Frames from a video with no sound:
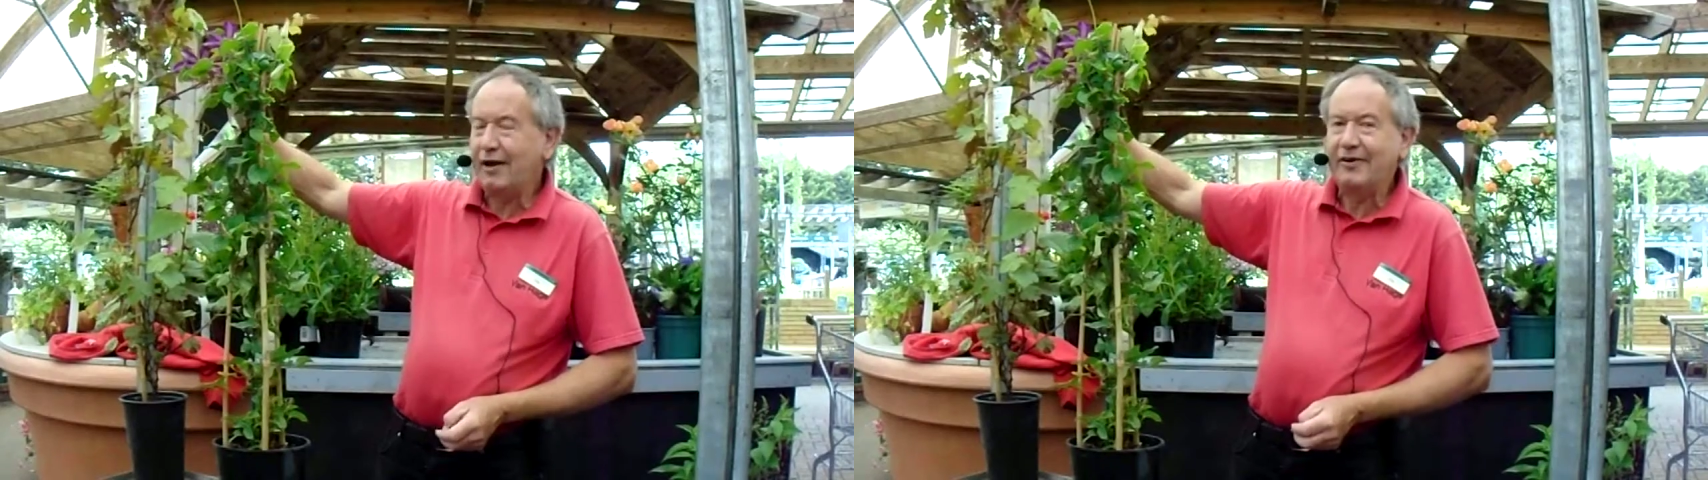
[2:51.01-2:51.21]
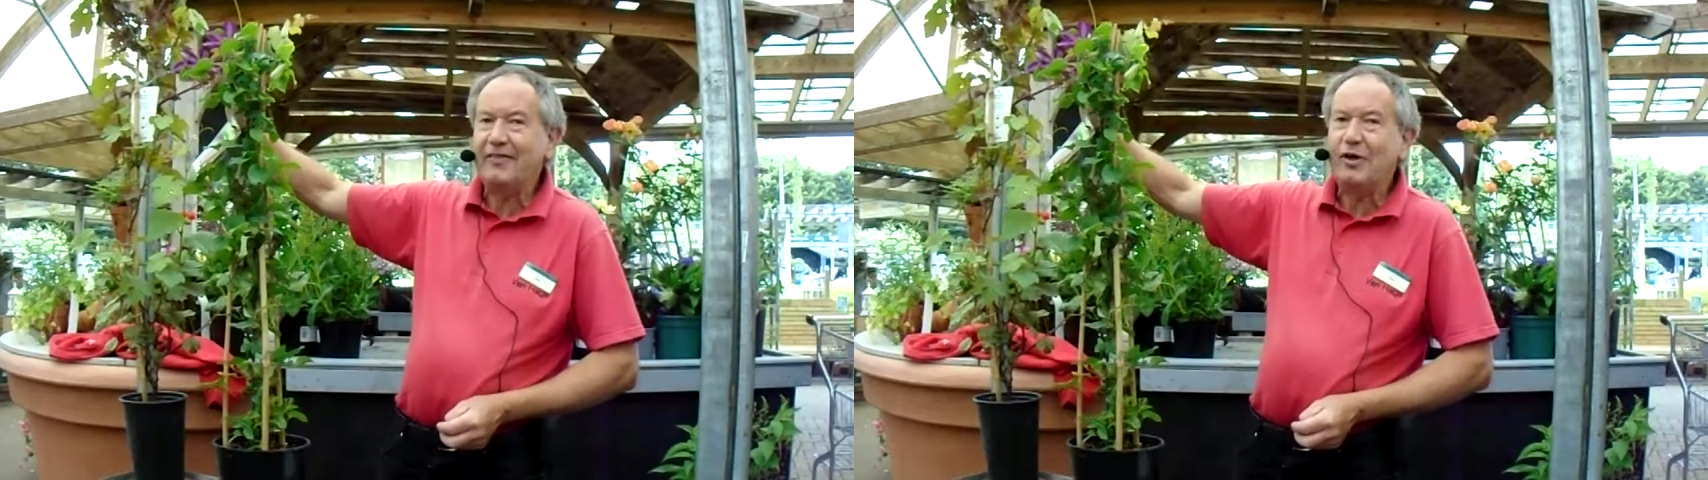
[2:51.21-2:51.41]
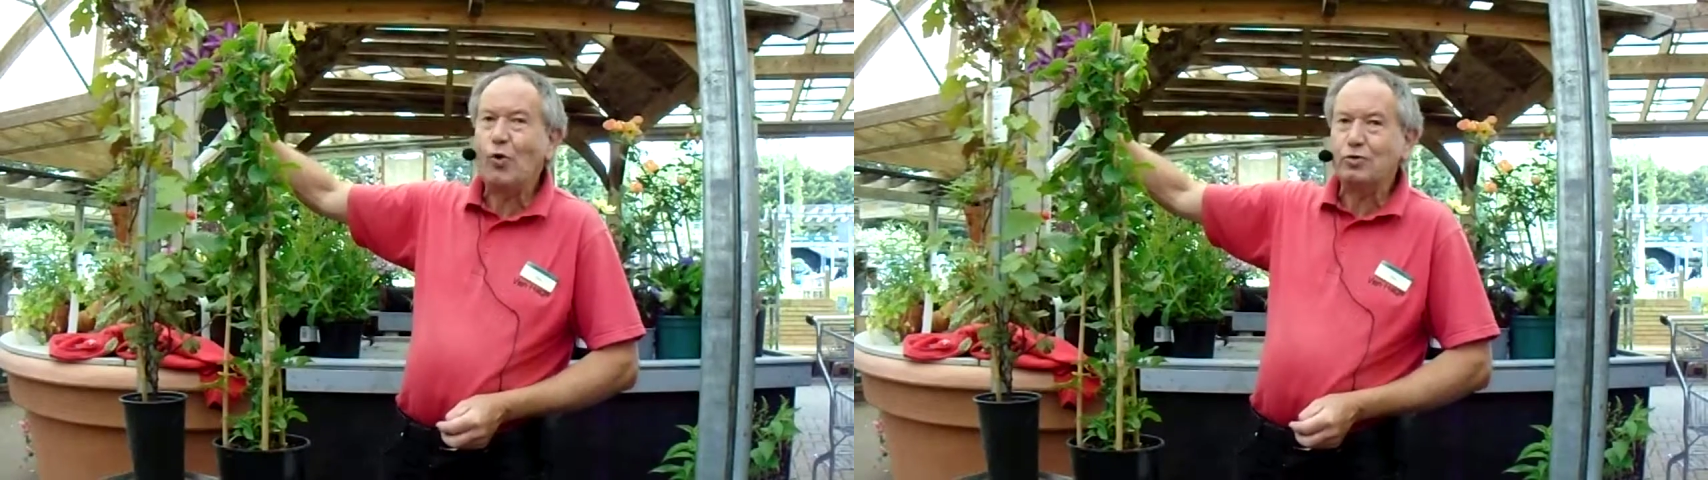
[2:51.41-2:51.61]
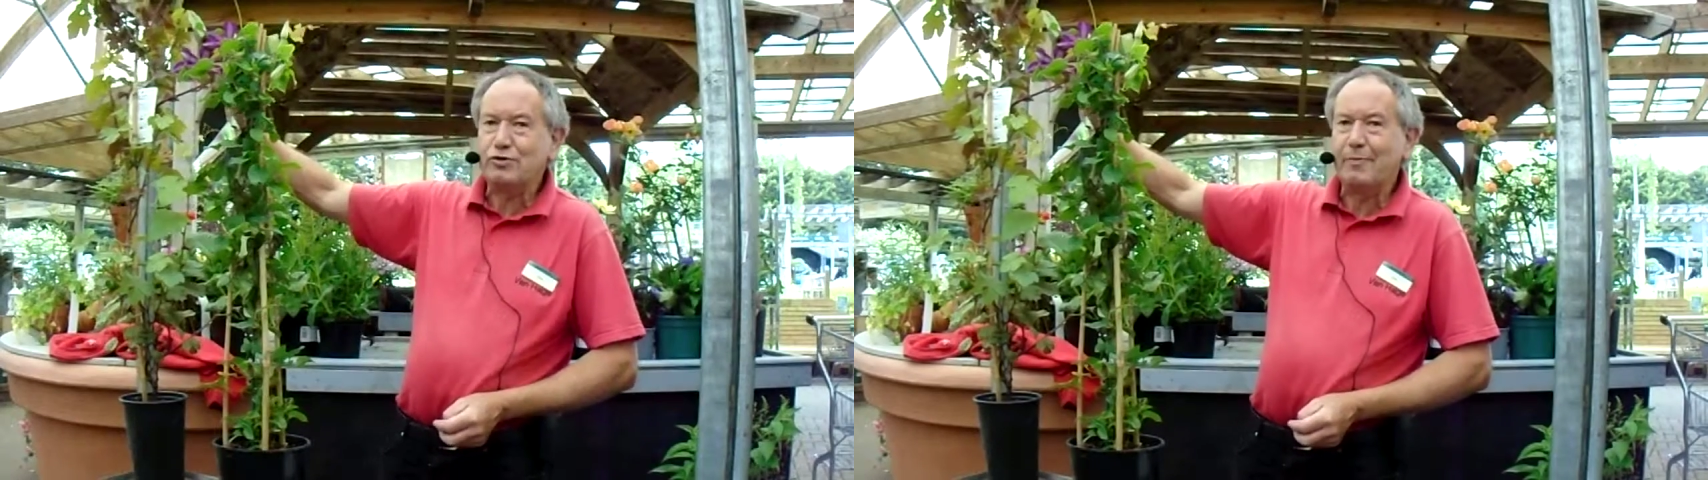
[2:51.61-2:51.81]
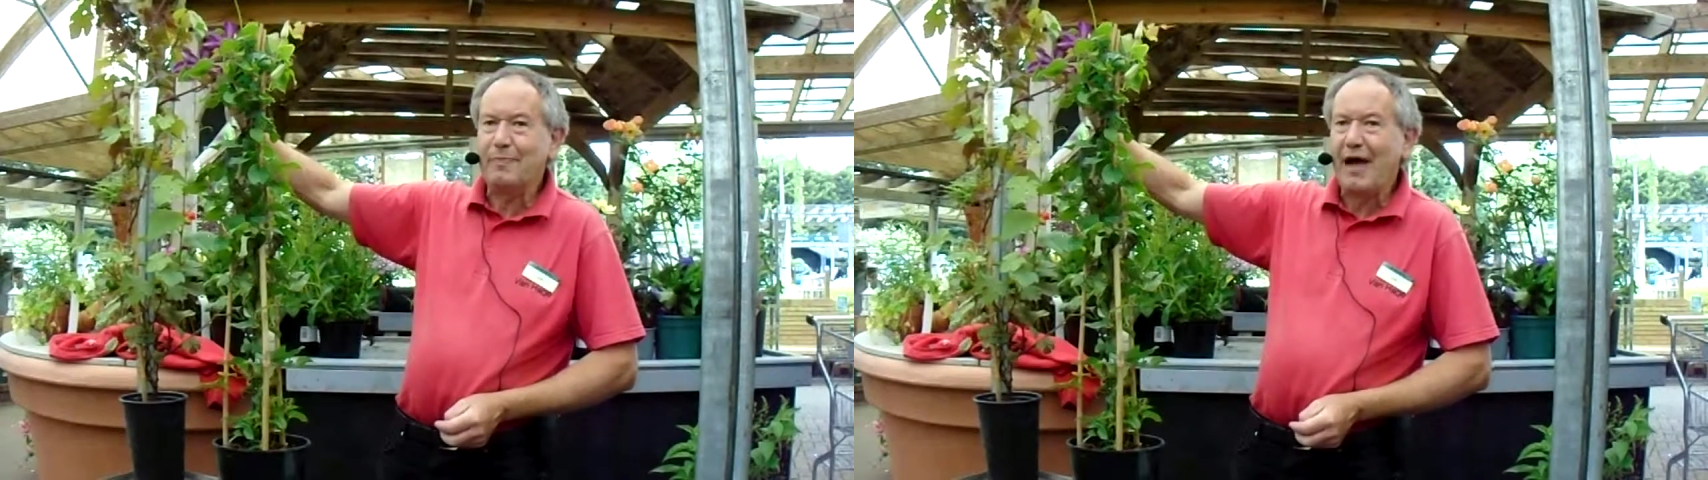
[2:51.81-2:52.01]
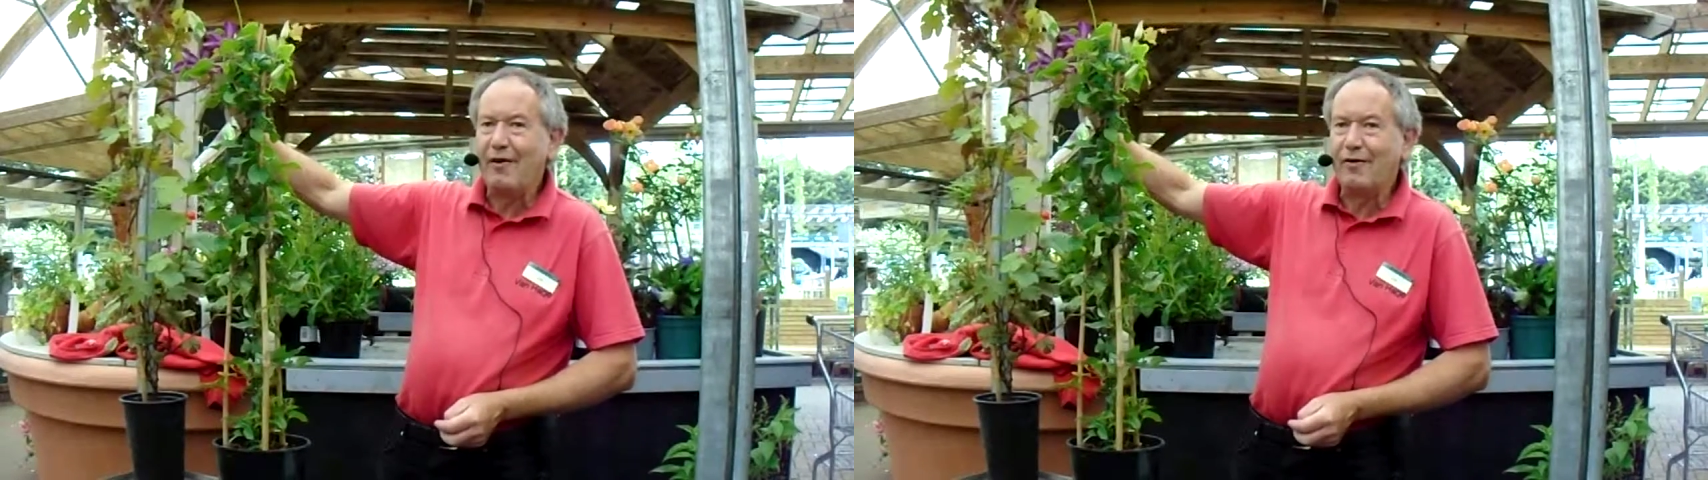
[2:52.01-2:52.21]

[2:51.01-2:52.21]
and in the autumn they're